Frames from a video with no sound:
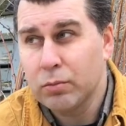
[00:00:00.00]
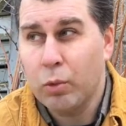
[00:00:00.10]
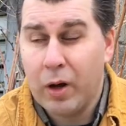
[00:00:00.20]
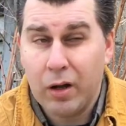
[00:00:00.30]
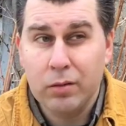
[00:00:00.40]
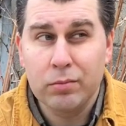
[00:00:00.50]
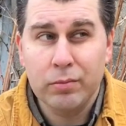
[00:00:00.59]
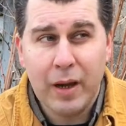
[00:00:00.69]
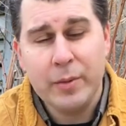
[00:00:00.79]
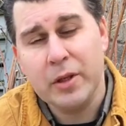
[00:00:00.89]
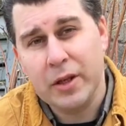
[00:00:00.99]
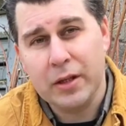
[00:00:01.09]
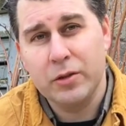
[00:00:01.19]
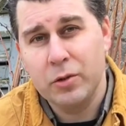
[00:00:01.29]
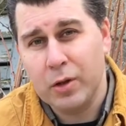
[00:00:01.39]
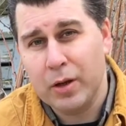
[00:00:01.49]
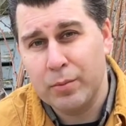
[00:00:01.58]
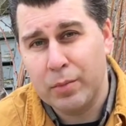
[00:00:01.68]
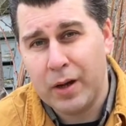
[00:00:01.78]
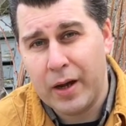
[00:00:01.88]
Well, maybe the kids who come
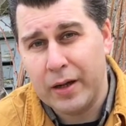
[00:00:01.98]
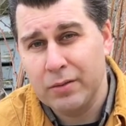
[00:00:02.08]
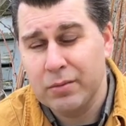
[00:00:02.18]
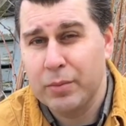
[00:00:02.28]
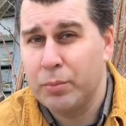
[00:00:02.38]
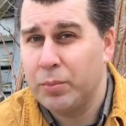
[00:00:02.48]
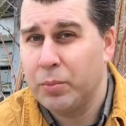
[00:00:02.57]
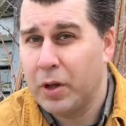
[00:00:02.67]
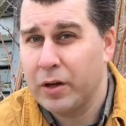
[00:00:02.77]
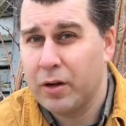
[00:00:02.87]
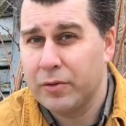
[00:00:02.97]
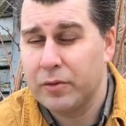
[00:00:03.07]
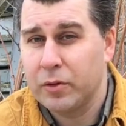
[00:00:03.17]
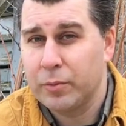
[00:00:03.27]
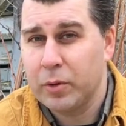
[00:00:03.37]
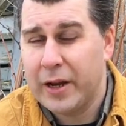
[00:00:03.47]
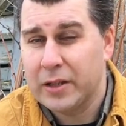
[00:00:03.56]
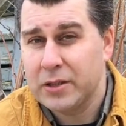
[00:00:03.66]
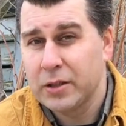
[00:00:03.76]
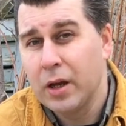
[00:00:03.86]
by and pluck off of your
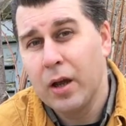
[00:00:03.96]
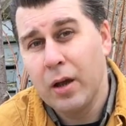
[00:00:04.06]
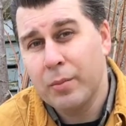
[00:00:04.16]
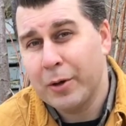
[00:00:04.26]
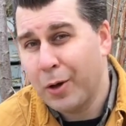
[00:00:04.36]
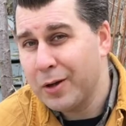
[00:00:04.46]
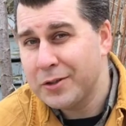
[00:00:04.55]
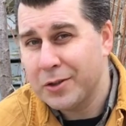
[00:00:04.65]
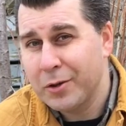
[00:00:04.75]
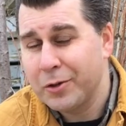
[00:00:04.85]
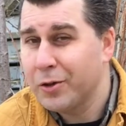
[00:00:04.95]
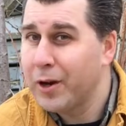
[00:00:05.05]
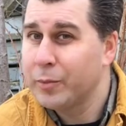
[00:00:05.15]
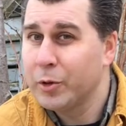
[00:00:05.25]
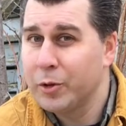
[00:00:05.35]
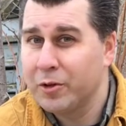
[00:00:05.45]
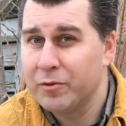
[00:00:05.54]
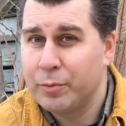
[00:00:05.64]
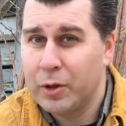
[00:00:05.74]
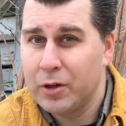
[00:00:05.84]
plants, but also your neighborhood
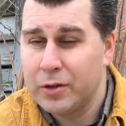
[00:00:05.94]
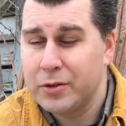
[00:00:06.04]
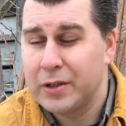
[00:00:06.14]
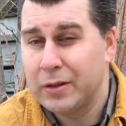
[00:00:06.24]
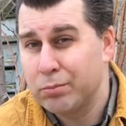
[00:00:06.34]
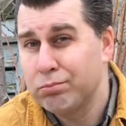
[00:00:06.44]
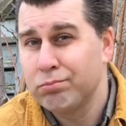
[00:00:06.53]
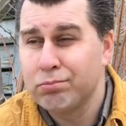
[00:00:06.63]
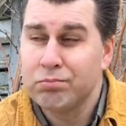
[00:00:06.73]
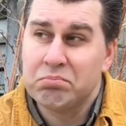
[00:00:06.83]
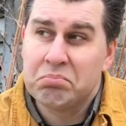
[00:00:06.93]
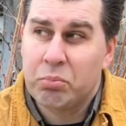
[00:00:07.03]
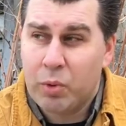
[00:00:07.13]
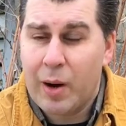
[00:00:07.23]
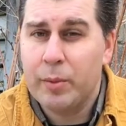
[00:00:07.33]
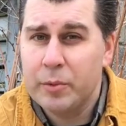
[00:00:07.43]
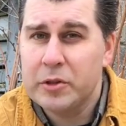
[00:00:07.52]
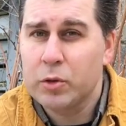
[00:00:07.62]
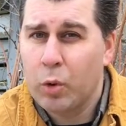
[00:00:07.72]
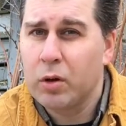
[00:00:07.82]
of birds and probably
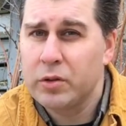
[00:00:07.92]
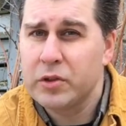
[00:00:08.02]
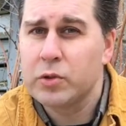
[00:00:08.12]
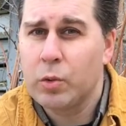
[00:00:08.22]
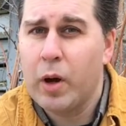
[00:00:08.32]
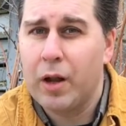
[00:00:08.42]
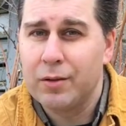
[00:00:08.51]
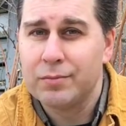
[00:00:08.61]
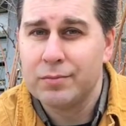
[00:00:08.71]
squirrels as well.